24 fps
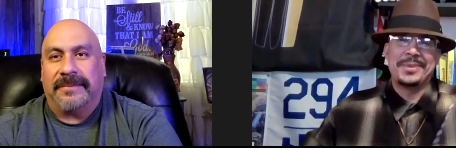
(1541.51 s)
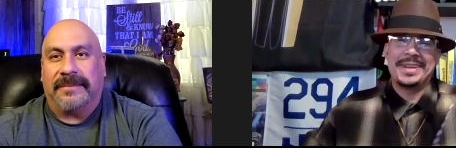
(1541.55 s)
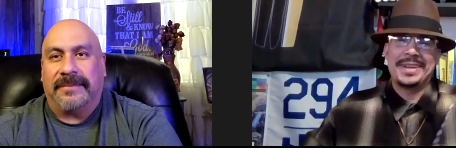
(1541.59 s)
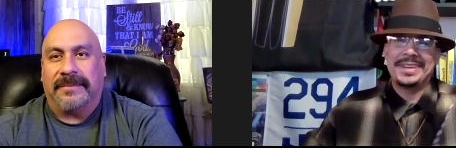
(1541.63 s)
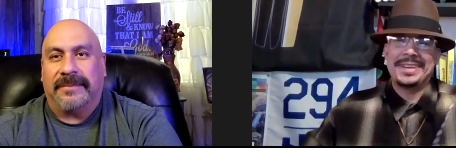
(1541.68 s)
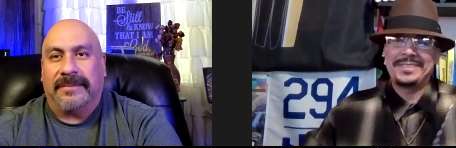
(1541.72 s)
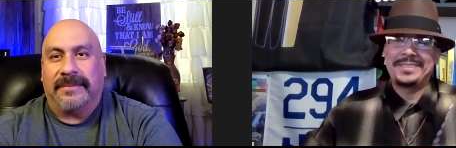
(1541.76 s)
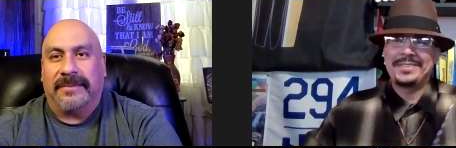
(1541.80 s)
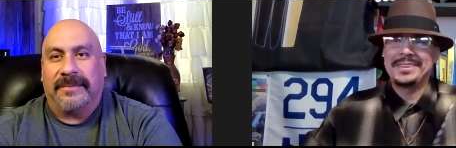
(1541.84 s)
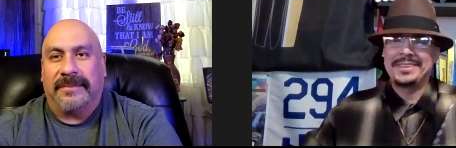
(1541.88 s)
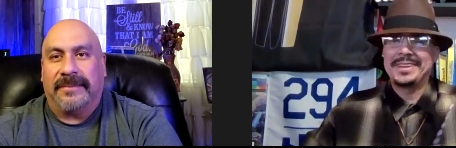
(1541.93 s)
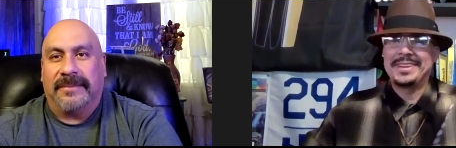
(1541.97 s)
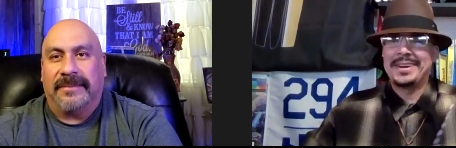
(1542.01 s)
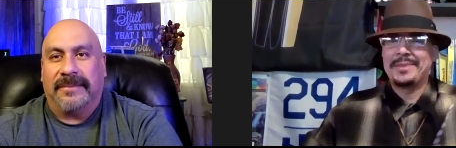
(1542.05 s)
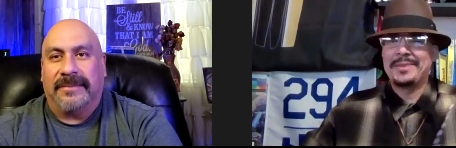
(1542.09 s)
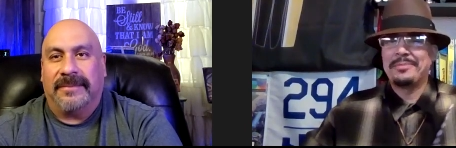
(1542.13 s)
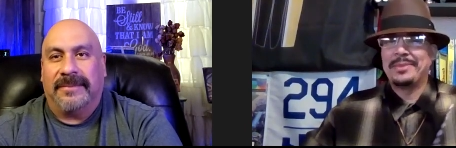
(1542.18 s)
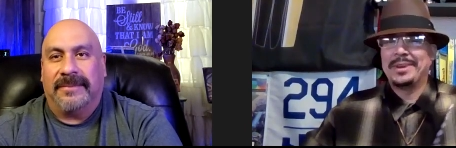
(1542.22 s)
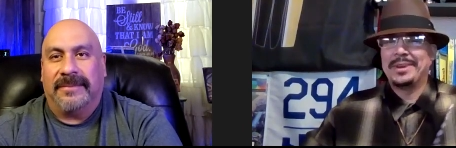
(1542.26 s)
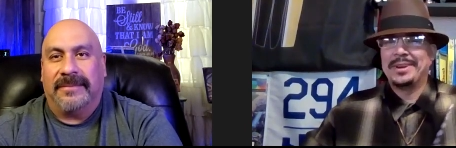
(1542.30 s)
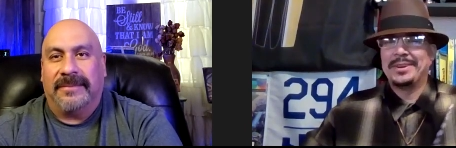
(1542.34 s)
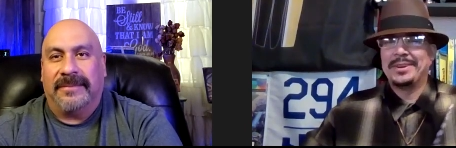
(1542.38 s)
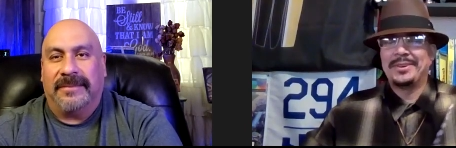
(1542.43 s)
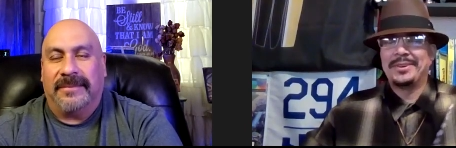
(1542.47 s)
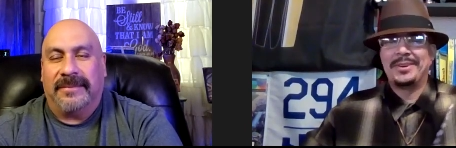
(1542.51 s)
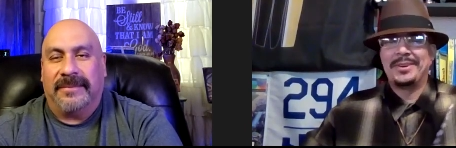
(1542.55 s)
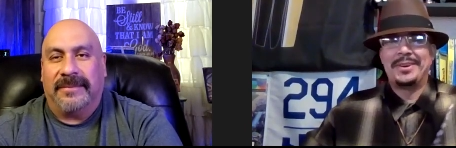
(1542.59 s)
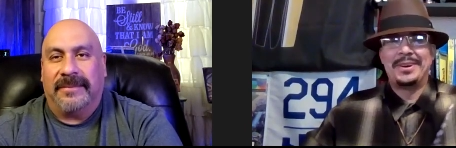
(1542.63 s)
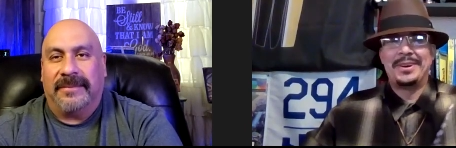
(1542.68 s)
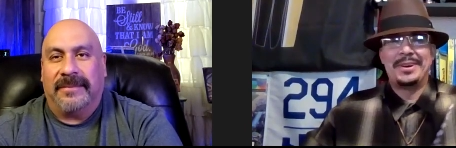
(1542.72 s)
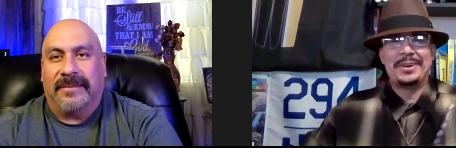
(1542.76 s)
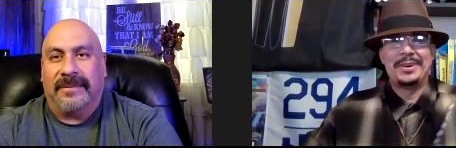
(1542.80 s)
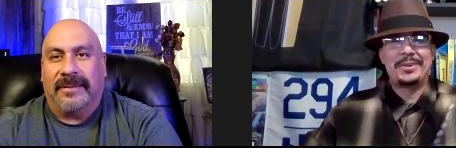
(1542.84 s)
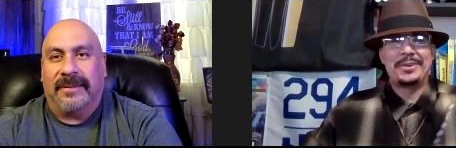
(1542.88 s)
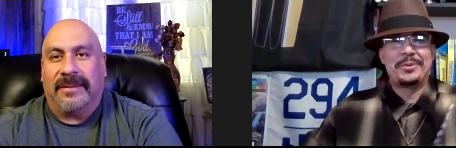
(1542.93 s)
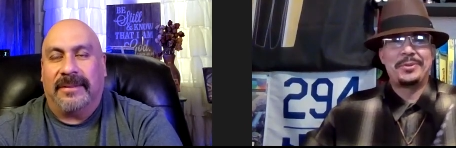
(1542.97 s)
Speaker 1: We actually got married
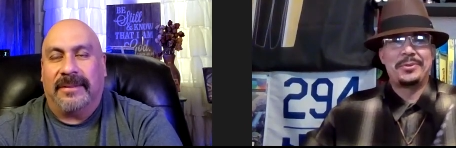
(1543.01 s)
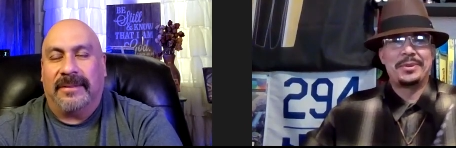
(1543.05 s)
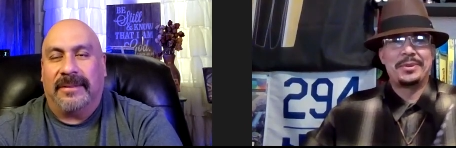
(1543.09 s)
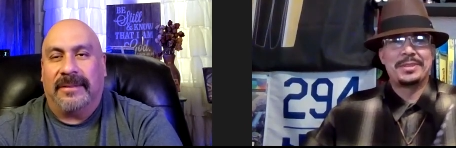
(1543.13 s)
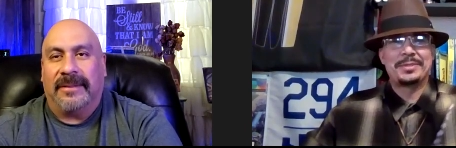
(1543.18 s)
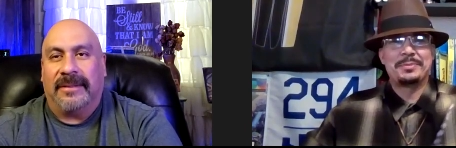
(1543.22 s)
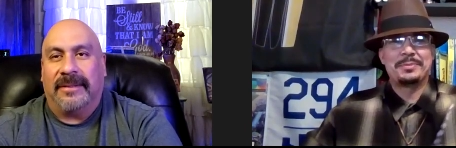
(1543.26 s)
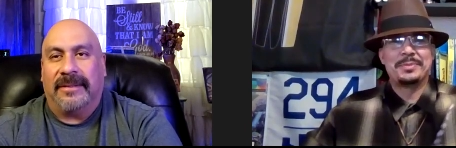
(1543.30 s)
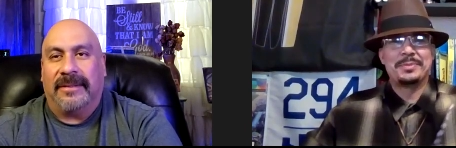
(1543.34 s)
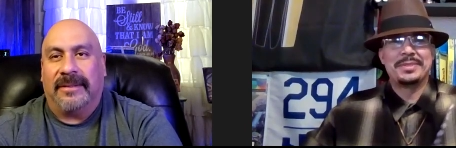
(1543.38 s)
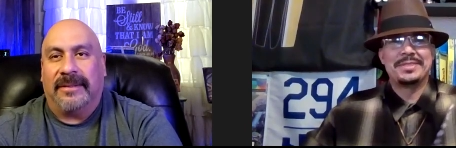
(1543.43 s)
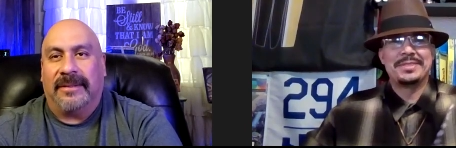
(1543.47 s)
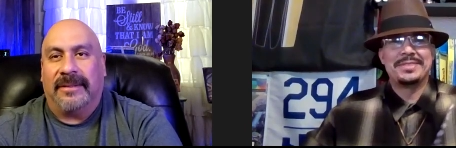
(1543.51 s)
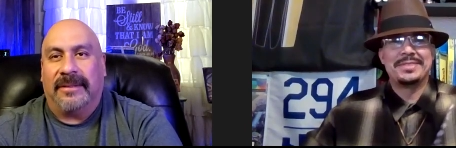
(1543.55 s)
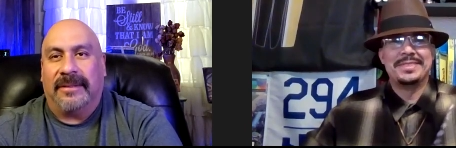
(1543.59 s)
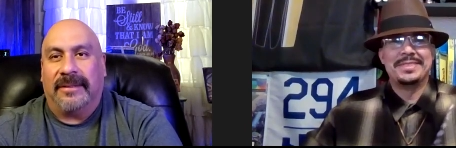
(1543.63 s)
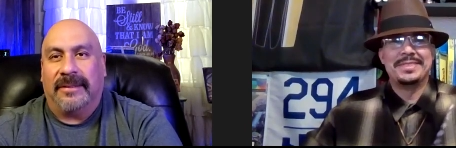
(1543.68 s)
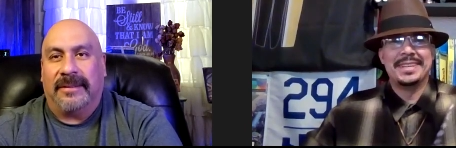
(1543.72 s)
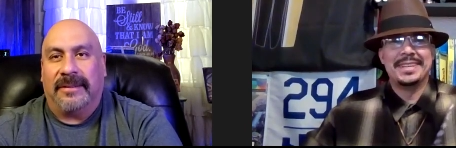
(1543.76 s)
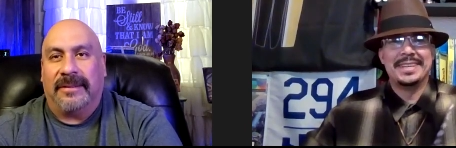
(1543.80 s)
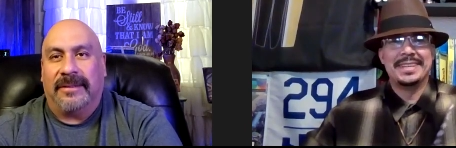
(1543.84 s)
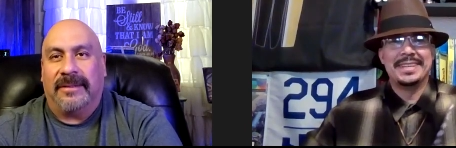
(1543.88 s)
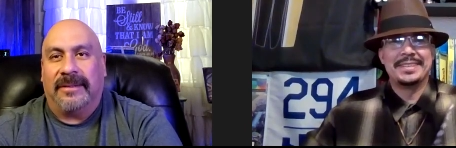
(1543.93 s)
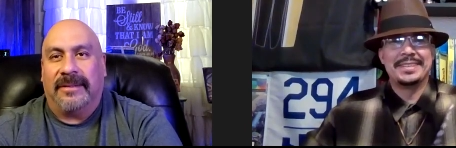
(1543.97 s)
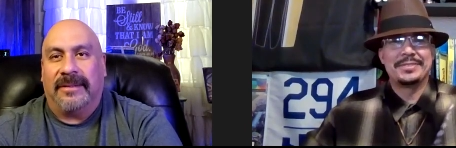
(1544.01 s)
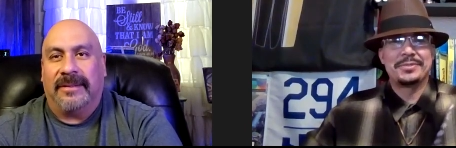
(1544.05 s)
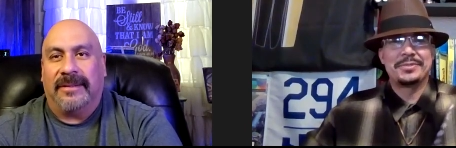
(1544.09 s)
on Christmas Day.